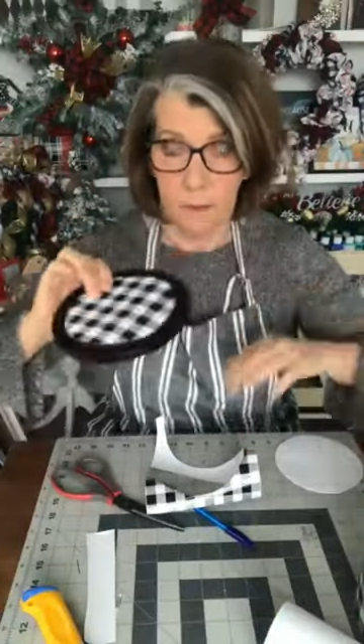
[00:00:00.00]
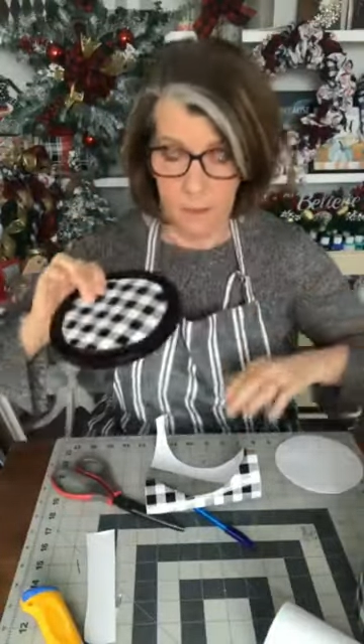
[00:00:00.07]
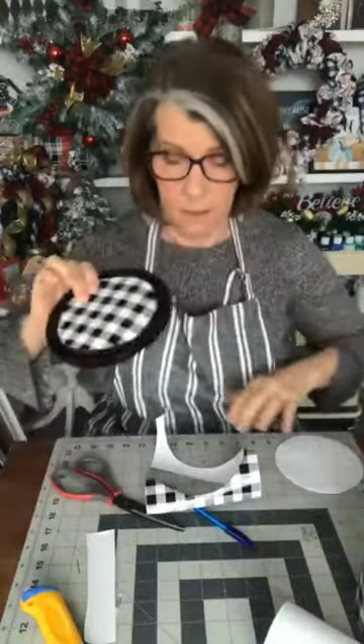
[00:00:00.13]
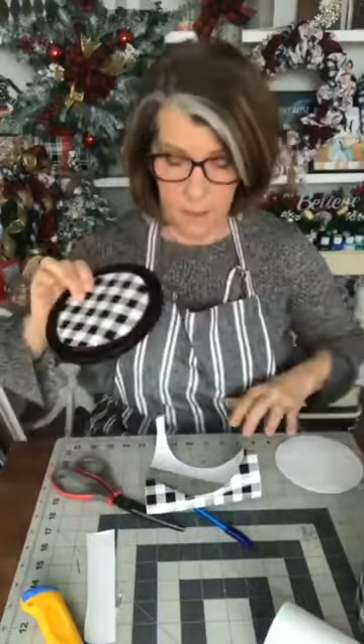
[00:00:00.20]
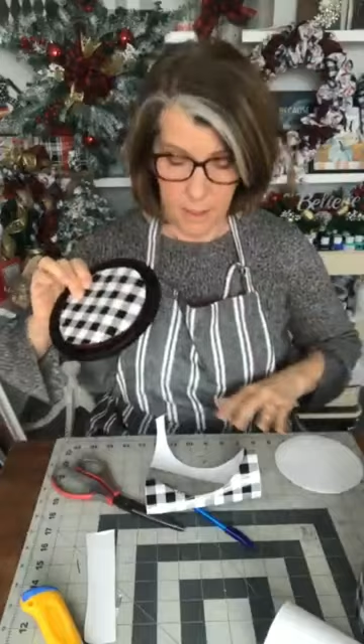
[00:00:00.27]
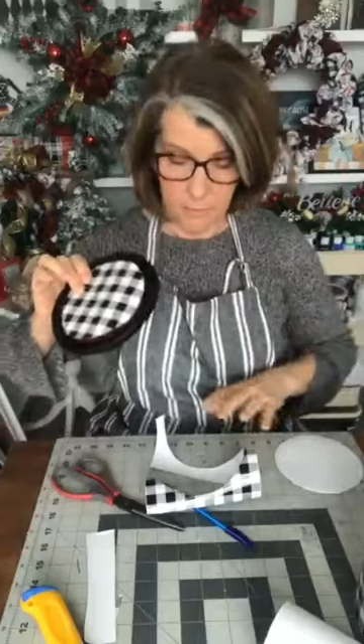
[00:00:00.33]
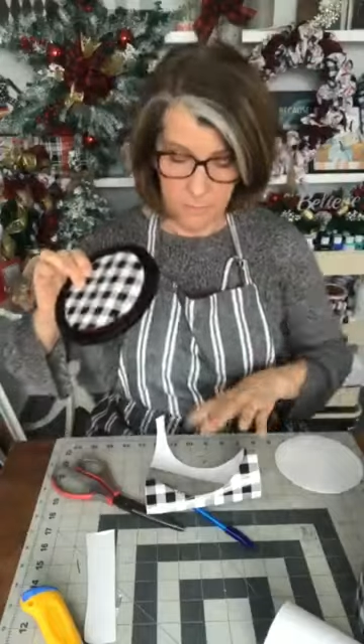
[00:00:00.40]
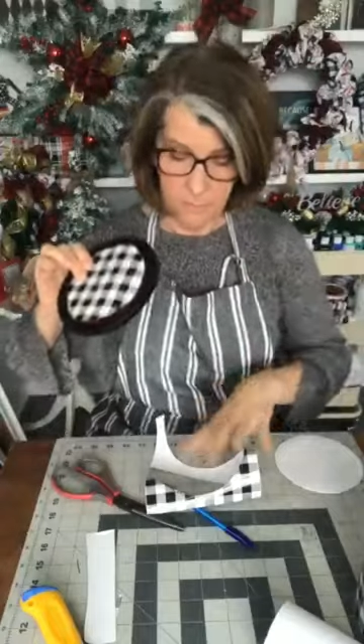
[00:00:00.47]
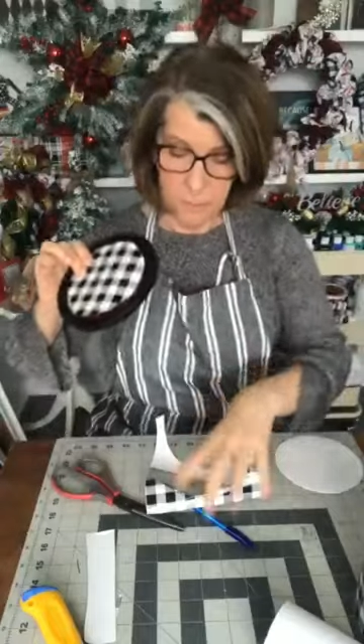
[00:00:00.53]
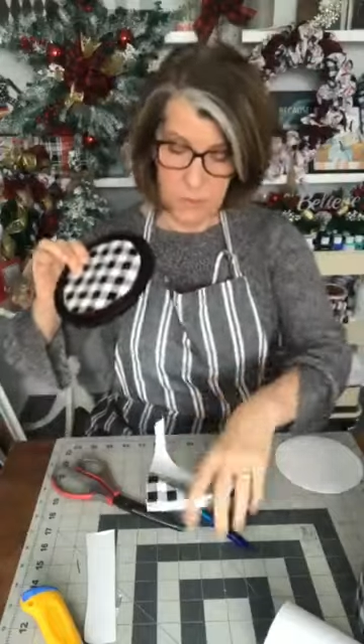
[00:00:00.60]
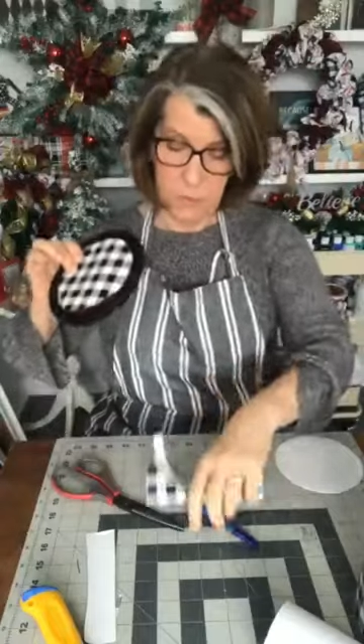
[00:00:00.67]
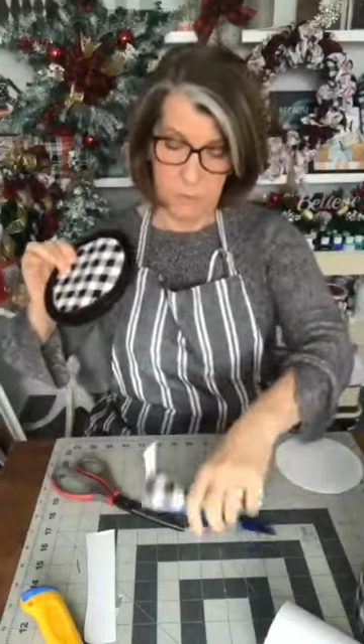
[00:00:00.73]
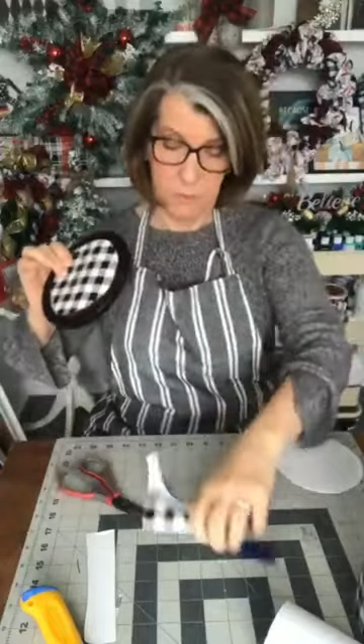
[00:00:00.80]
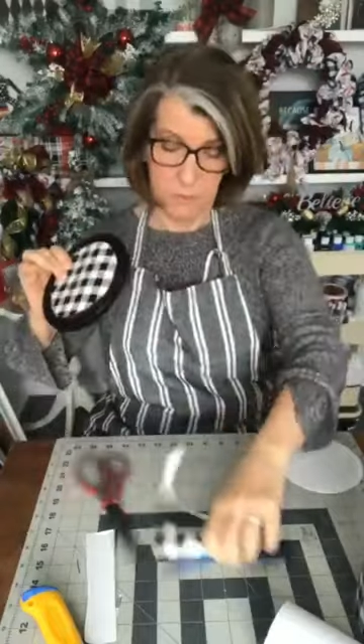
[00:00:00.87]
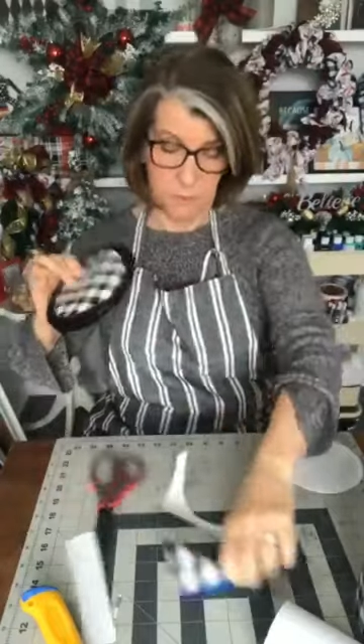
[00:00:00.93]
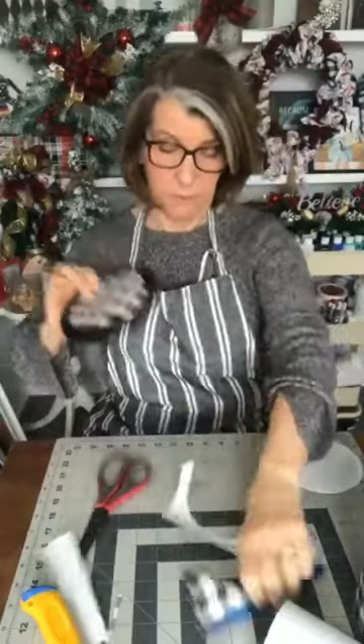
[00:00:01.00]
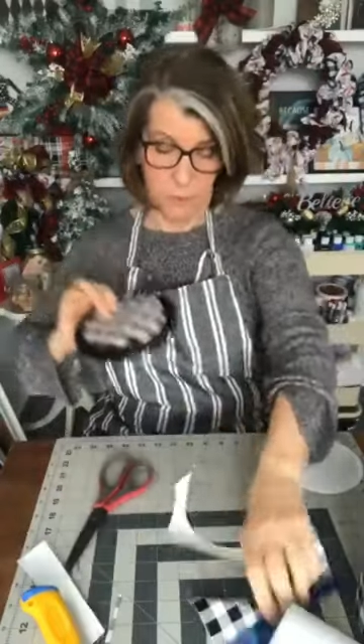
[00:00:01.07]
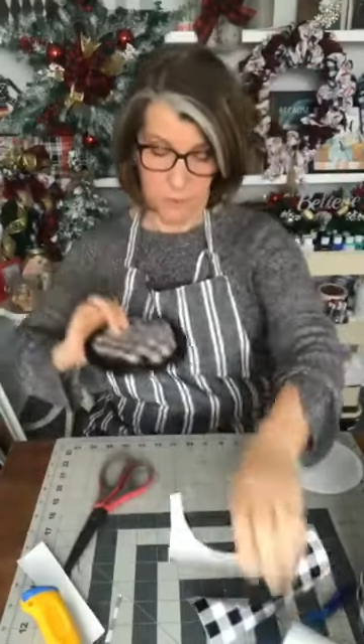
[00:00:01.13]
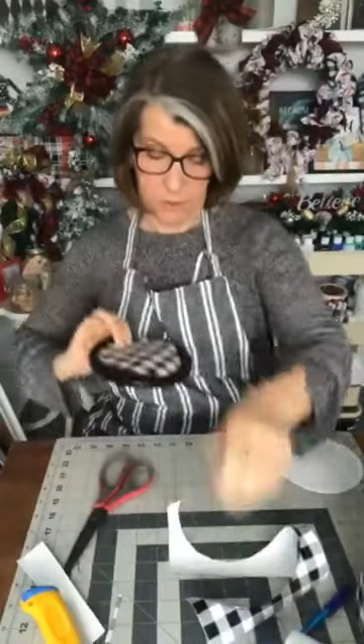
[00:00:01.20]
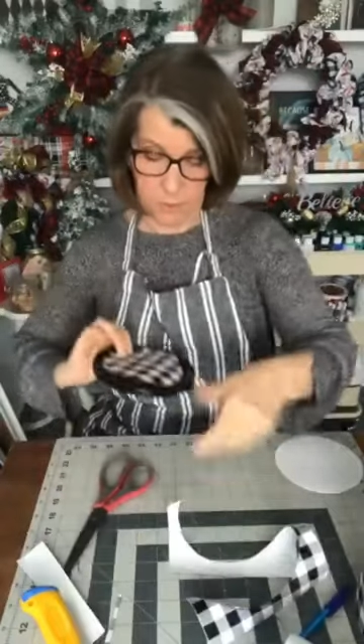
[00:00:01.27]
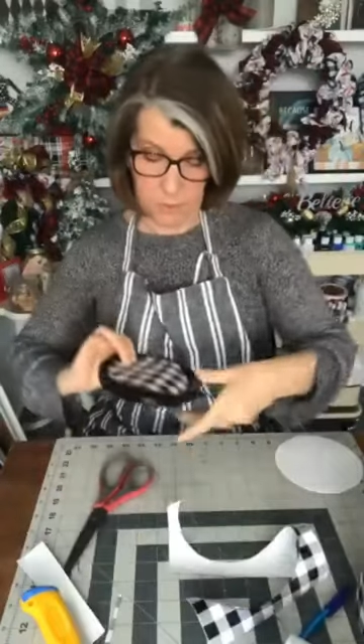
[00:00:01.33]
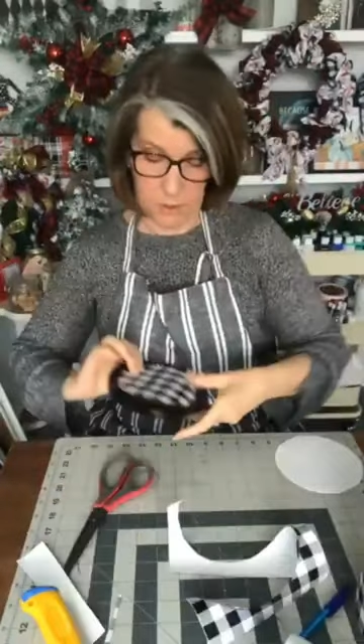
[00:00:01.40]
Okay, so so
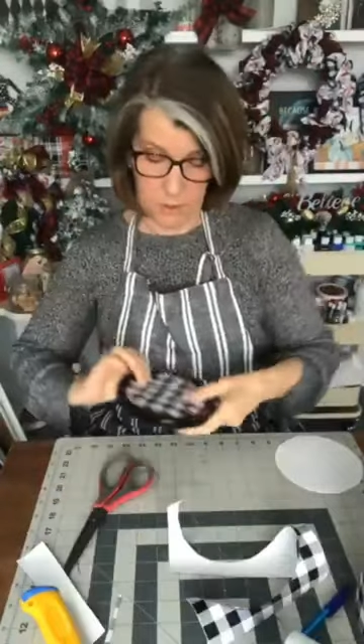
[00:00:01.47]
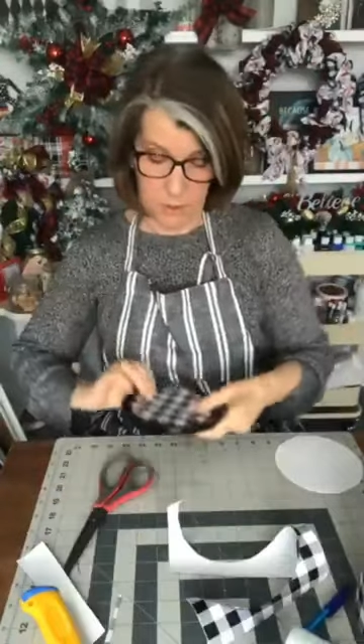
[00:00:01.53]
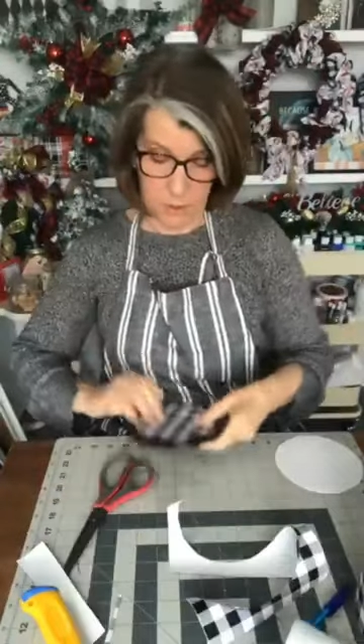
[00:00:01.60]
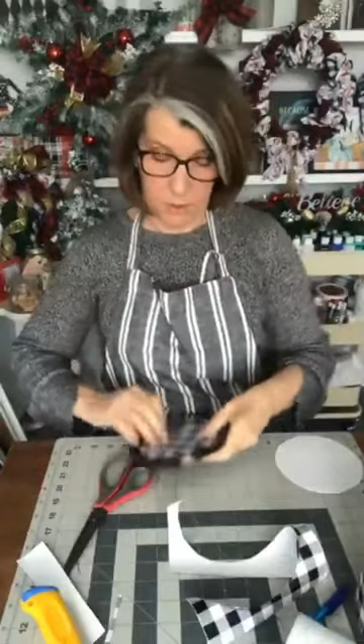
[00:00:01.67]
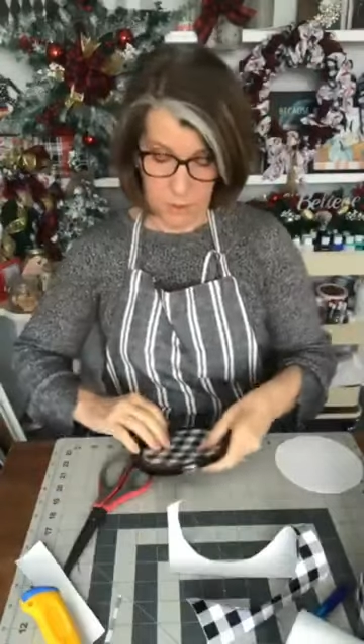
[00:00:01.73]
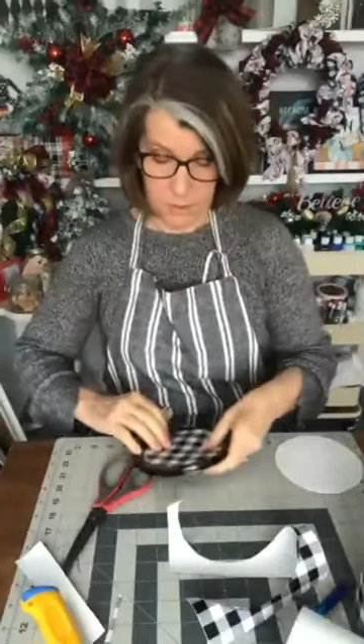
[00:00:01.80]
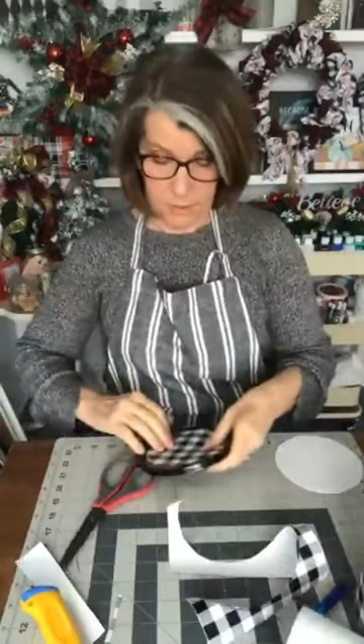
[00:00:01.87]
far so good.